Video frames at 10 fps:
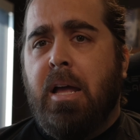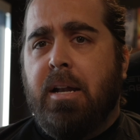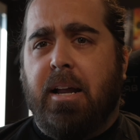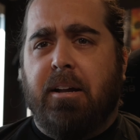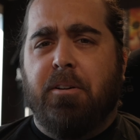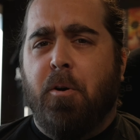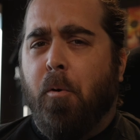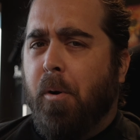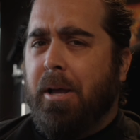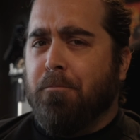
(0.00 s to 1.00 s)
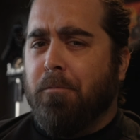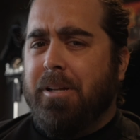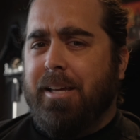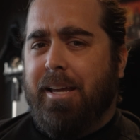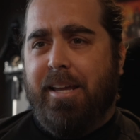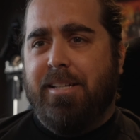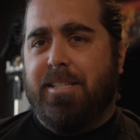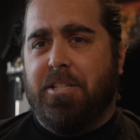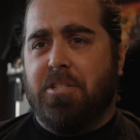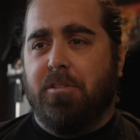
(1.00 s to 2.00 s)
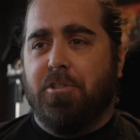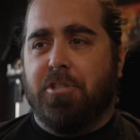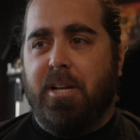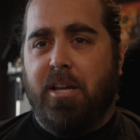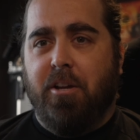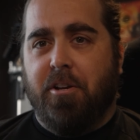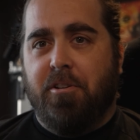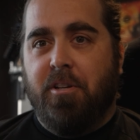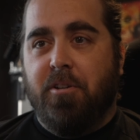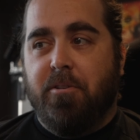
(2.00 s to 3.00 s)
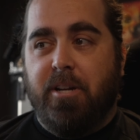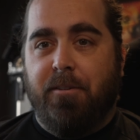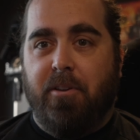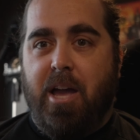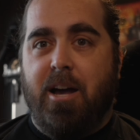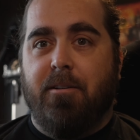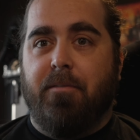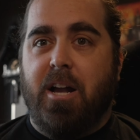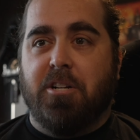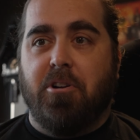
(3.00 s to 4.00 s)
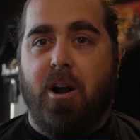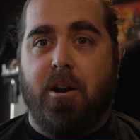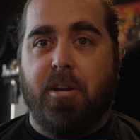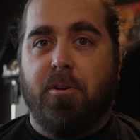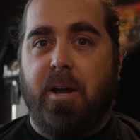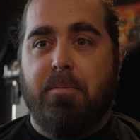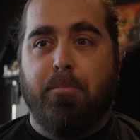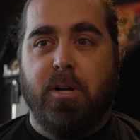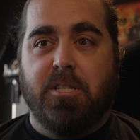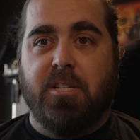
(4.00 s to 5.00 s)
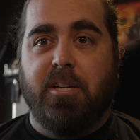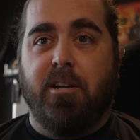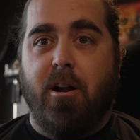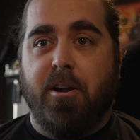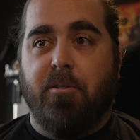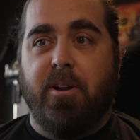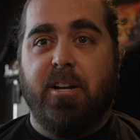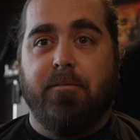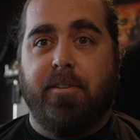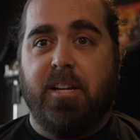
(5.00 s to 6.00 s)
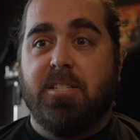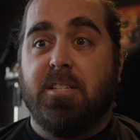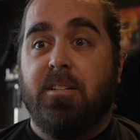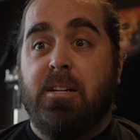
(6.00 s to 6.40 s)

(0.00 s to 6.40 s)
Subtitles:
Now, a really easy solution that you could do if you have extra audio inputs in your audio interface